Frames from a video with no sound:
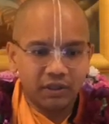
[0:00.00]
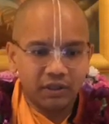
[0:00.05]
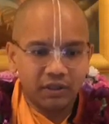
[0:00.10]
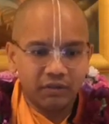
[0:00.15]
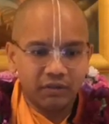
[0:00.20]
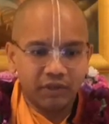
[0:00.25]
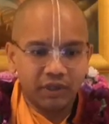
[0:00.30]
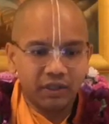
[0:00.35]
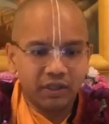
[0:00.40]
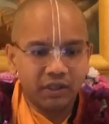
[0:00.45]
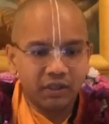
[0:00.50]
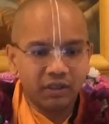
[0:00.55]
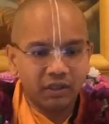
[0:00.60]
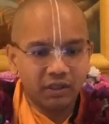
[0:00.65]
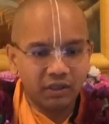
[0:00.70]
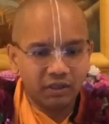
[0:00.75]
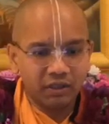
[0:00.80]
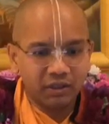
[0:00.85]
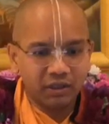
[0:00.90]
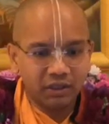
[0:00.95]
where he
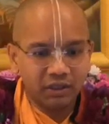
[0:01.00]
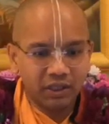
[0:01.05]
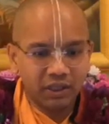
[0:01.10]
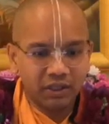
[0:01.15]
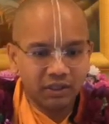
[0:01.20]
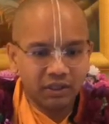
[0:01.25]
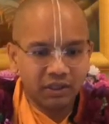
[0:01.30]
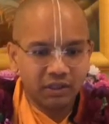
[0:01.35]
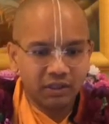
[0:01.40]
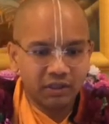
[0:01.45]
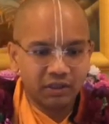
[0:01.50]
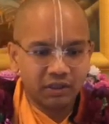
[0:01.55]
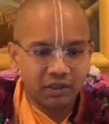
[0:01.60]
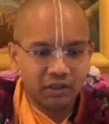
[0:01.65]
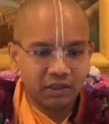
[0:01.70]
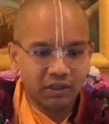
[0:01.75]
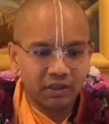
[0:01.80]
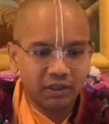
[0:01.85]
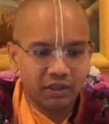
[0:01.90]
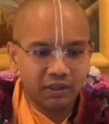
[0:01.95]
learned the Sanskrit
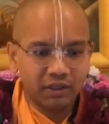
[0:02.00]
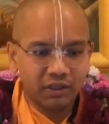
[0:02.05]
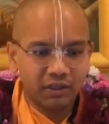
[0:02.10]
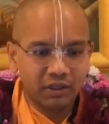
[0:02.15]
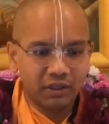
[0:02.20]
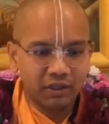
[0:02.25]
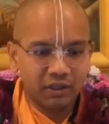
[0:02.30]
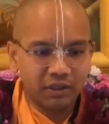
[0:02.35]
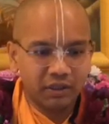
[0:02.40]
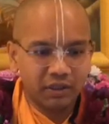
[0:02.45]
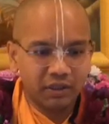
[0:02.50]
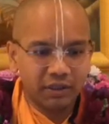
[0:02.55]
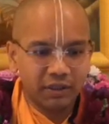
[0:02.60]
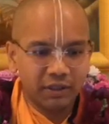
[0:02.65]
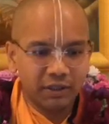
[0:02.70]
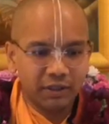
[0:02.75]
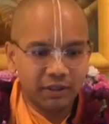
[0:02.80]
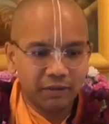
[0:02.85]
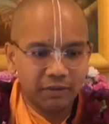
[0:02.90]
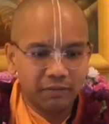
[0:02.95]
and
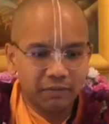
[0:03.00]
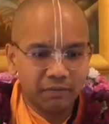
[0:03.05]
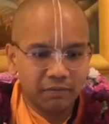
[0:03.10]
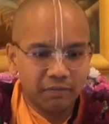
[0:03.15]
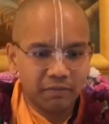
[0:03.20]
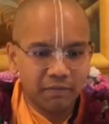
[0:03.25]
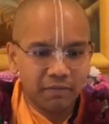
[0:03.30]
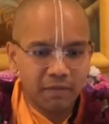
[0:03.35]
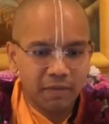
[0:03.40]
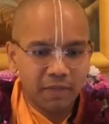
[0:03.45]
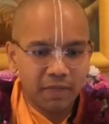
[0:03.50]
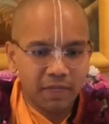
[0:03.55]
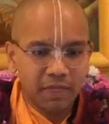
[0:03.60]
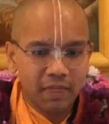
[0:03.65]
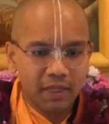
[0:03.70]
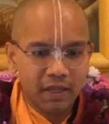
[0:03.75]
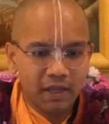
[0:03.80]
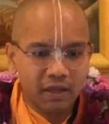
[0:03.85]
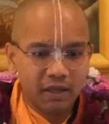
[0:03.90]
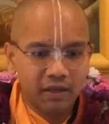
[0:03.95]
the
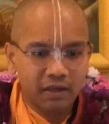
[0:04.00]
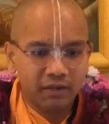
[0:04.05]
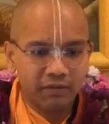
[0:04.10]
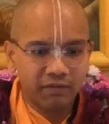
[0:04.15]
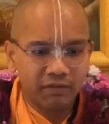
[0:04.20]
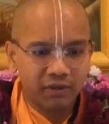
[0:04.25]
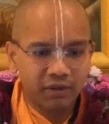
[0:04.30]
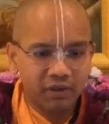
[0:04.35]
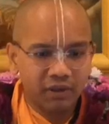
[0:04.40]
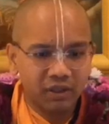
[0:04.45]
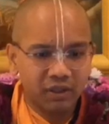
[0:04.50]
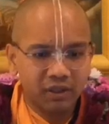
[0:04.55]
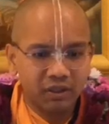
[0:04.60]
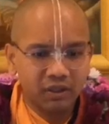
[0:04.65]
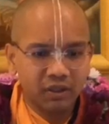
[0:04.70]
different